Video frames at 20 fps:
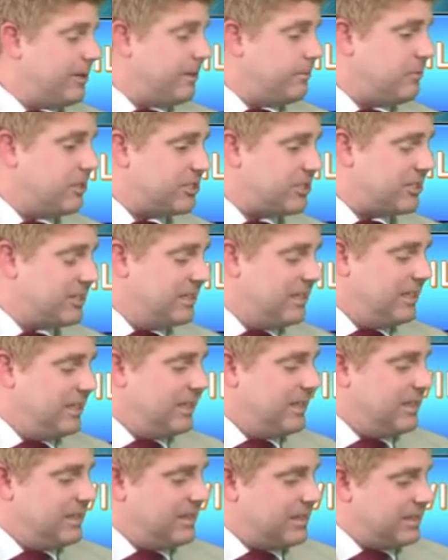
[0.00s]
much
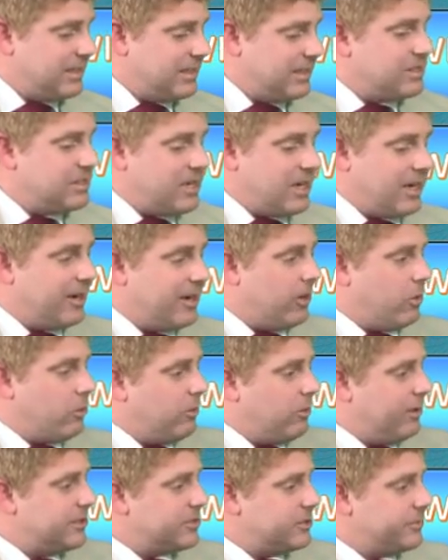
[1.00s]
the entire
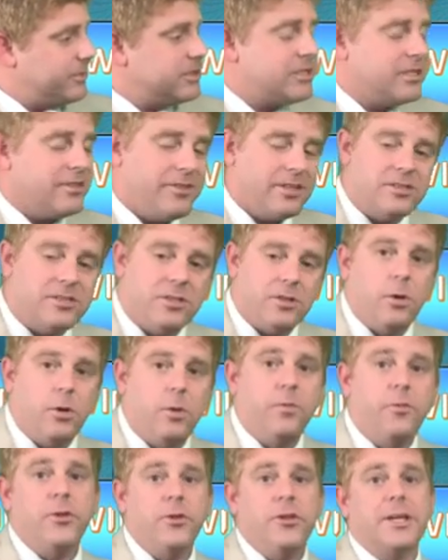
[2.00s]
Western Pacific. So
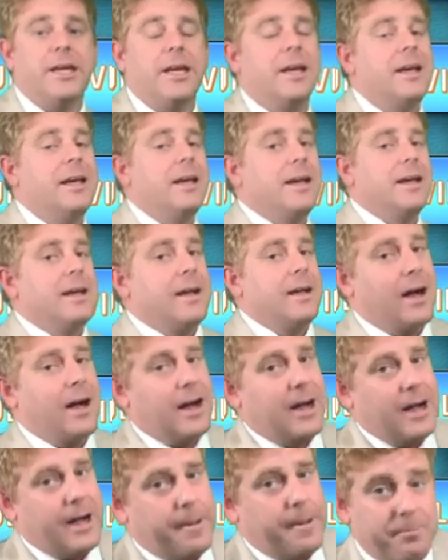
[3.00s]
hopefully,
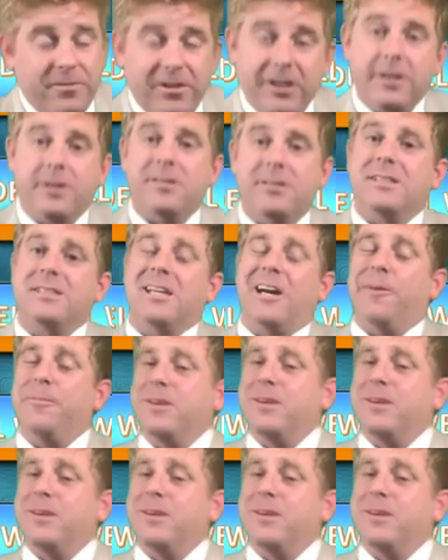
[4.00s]
video does help you